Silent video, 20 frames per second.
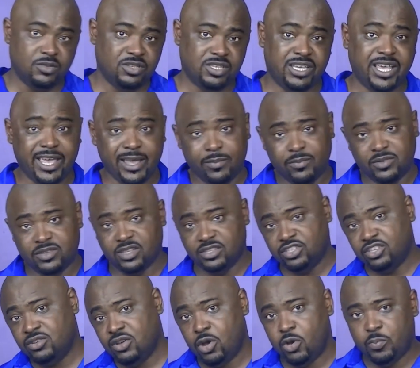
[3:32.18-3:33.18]
Yeah,
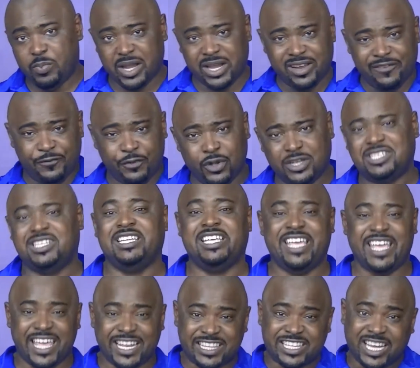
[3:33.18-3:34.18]
you know, but unfortunately,
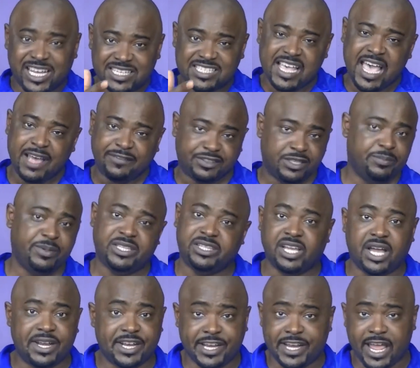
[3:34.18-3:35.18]
it does have to be
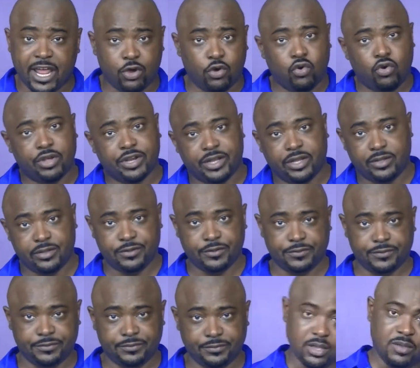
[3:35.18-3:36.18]
done in that order.
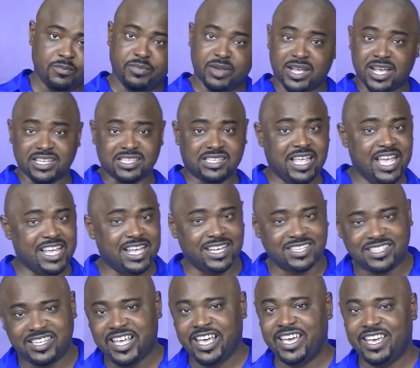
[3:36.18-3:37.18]
Because like I
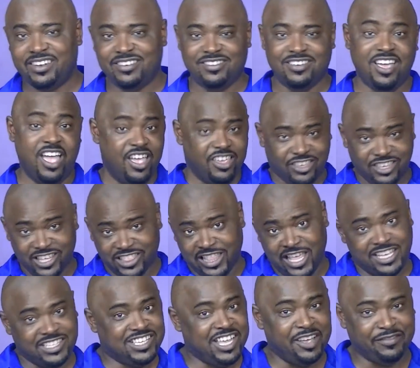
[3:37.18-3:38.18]
said, your
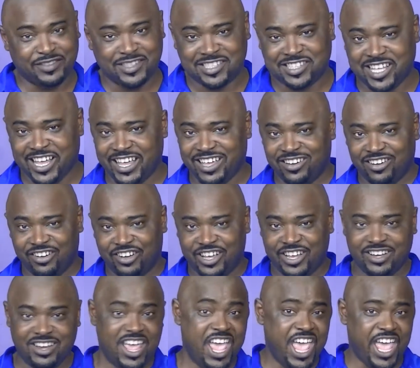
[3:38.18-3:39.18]
lights have to stay
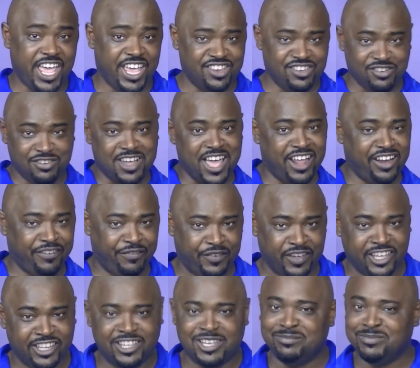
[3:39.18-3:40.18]
on, and you gotta
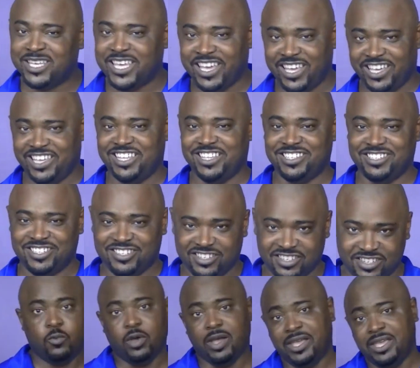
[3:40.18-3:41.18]
feed them kids.
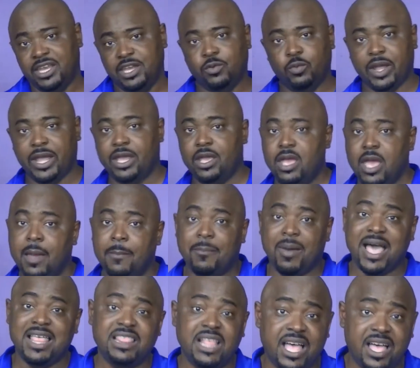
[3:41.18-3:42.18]
Well, anyway,
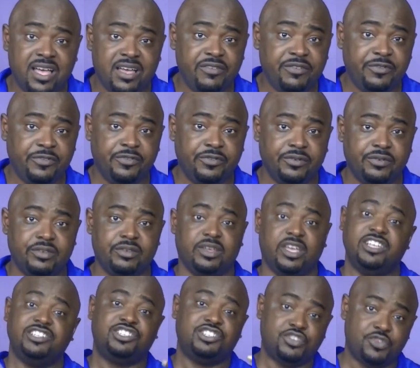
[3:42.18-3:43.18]
my love
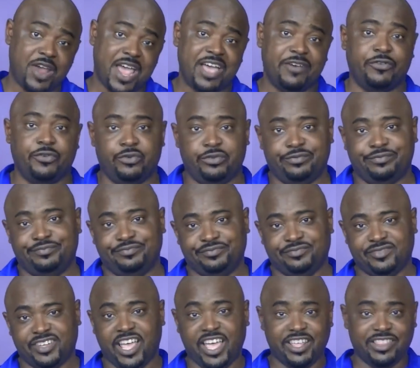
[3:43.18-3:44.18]
is travel.
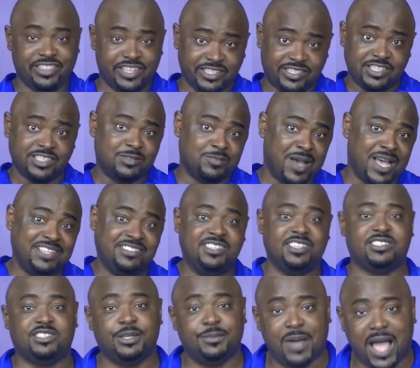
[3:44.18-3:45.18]
And this is my
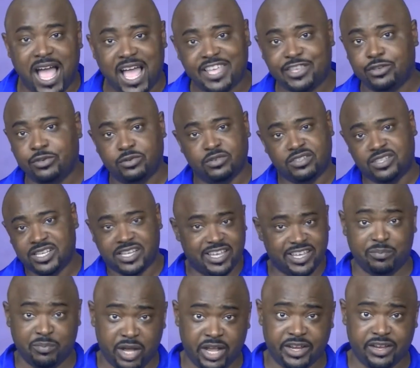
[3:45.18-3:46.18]
system I use to
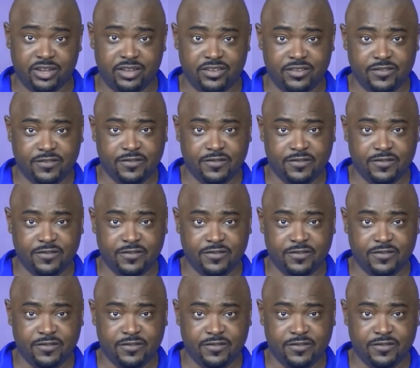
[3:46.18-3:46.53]
get money.